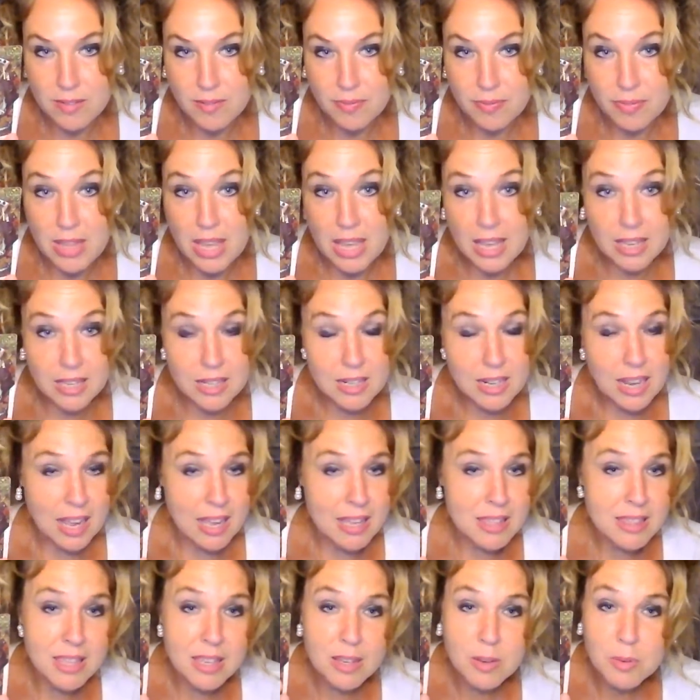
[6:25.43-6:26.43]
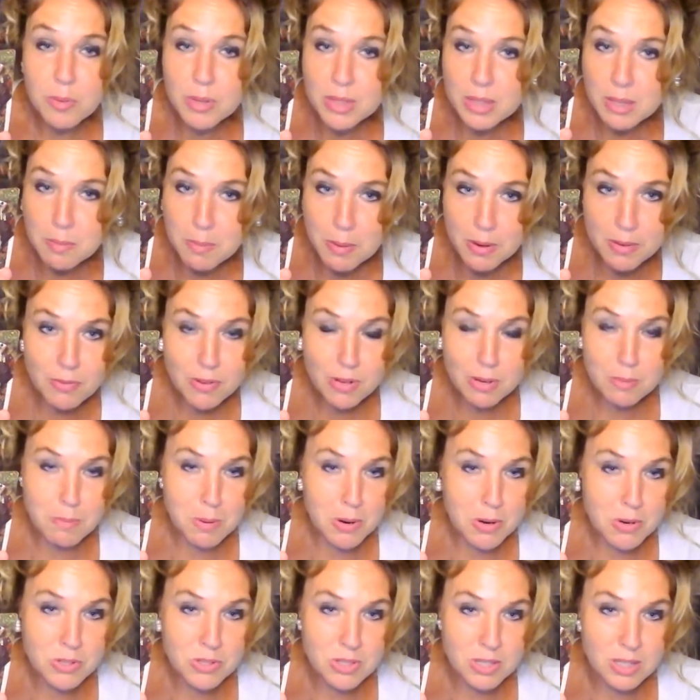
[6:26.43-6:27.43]
And I think with the perfect
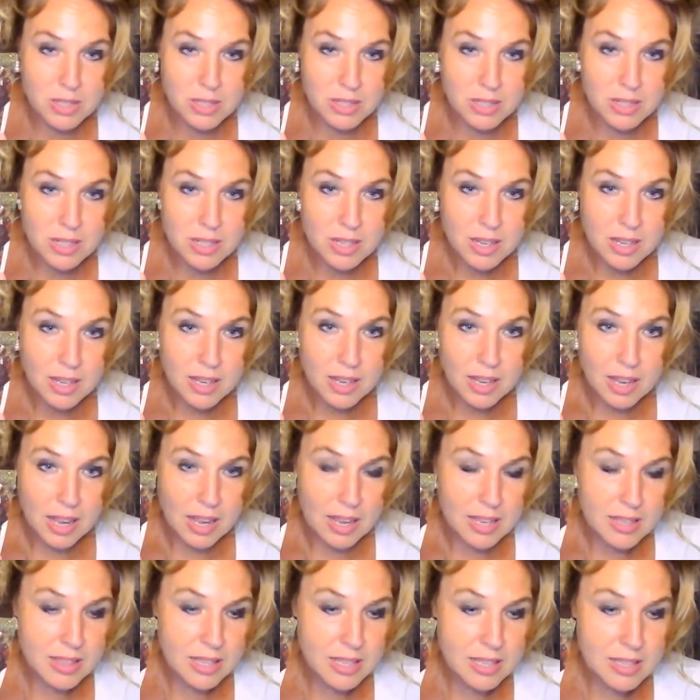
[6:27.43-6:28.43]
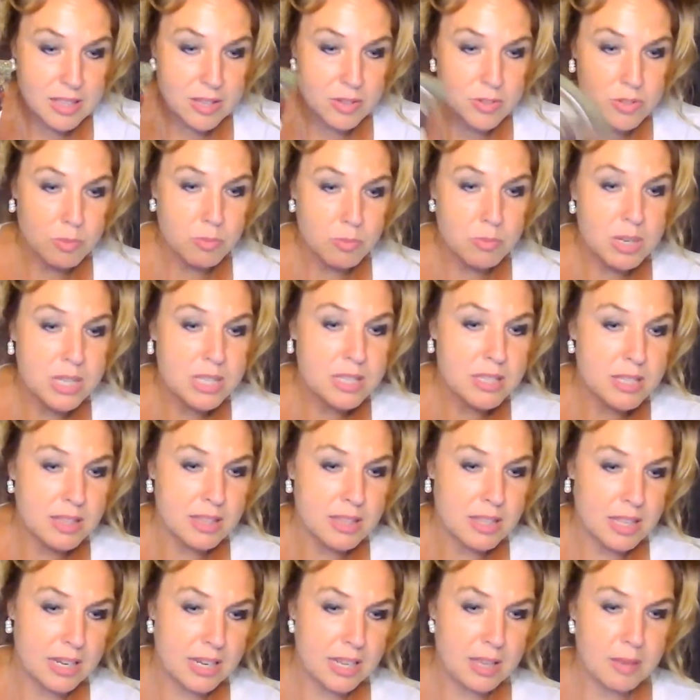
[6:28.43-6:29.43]
person, I think there's a reason
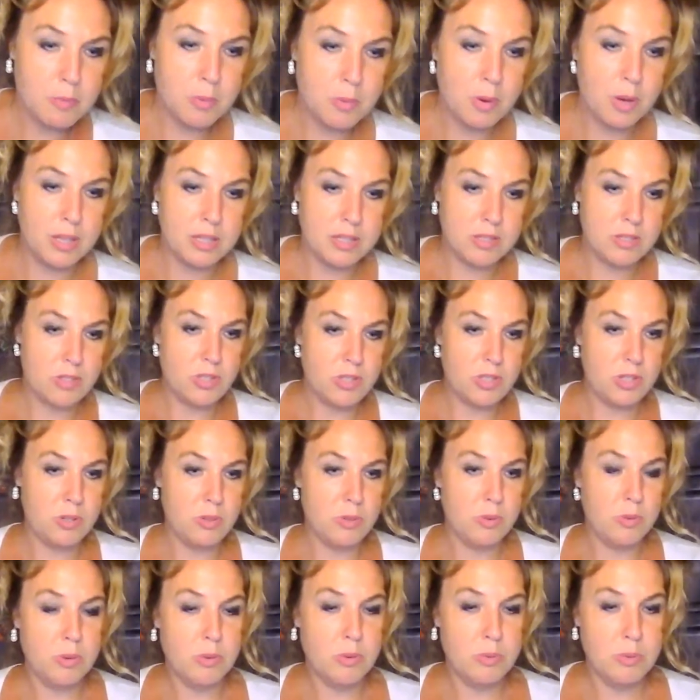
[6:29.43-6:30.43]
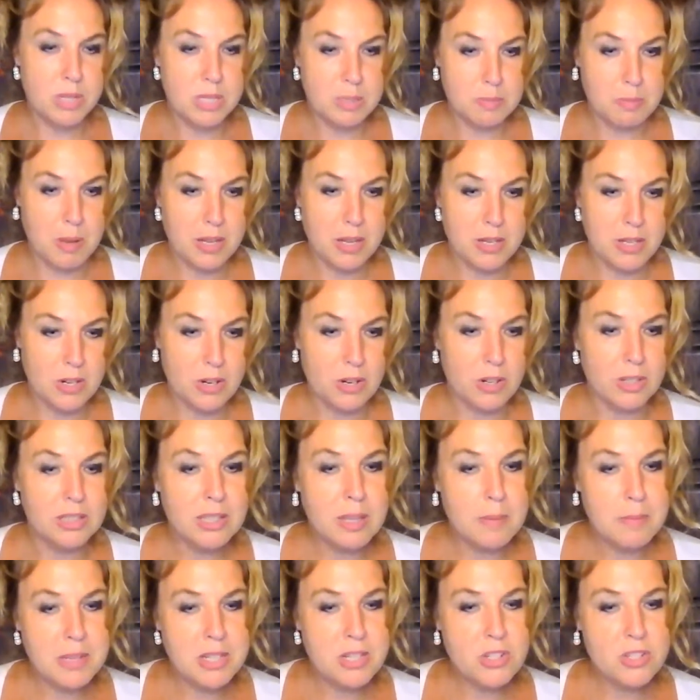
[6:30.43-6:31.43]
that he wants to respond to her.
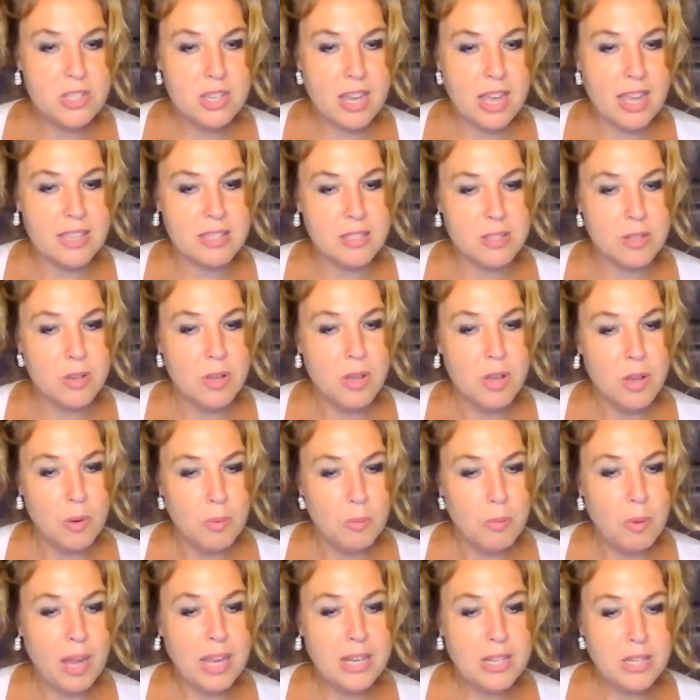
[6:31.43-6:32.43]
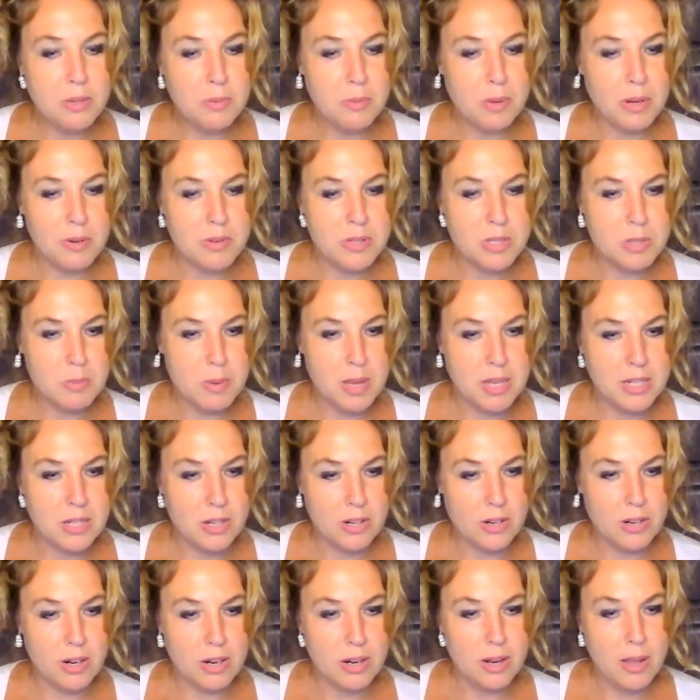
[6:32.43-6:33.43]
Let me just ask, why do you want to respond to
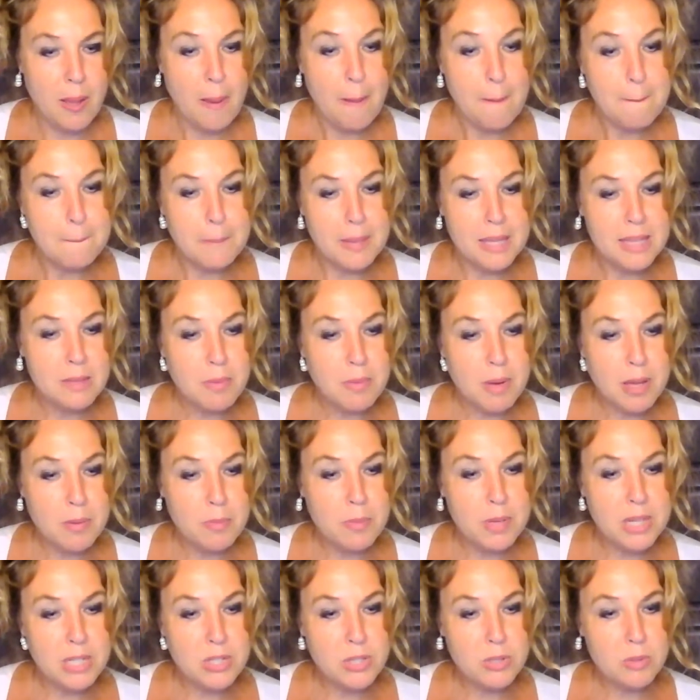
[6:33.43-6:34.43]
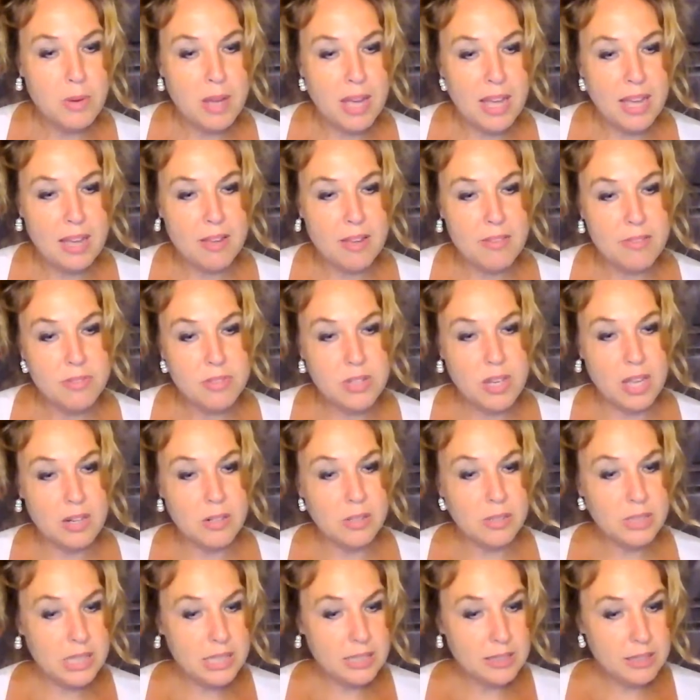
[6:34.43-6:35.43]
her? By the way, we do have not
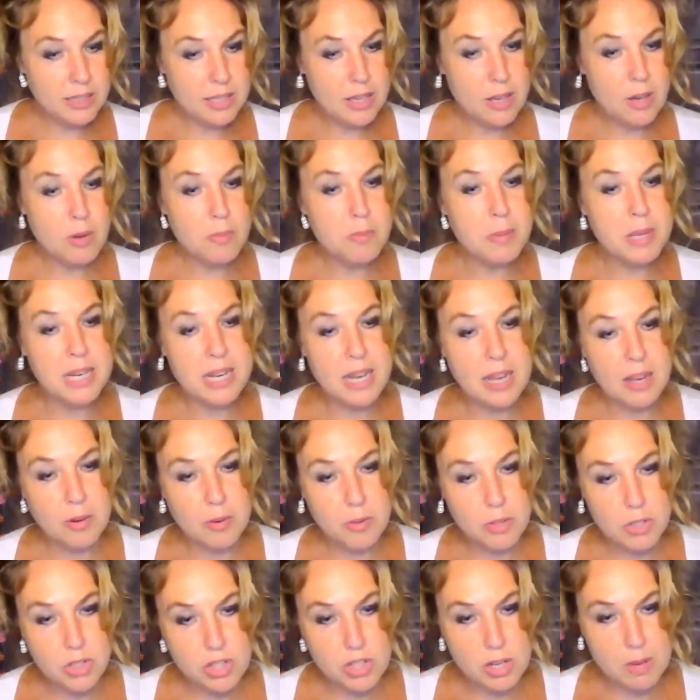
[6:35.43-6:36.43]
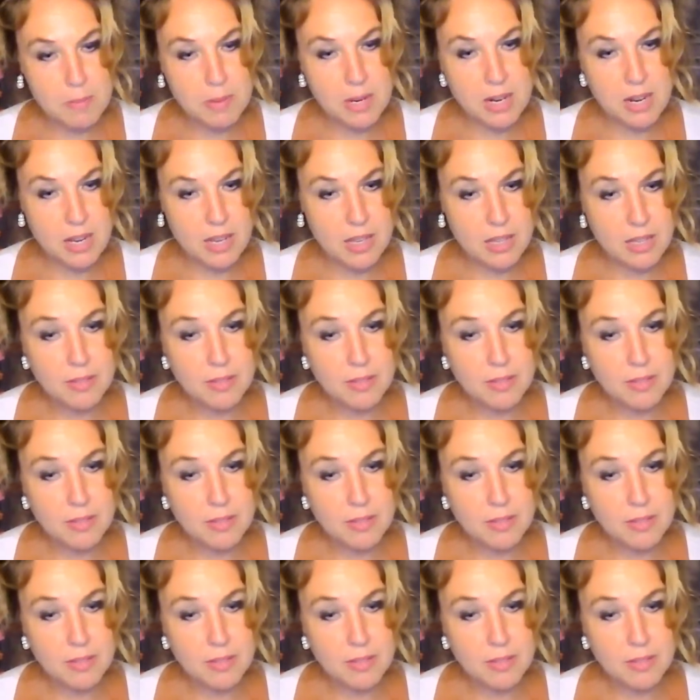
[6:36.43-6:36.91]
only Leo, but now Gemini.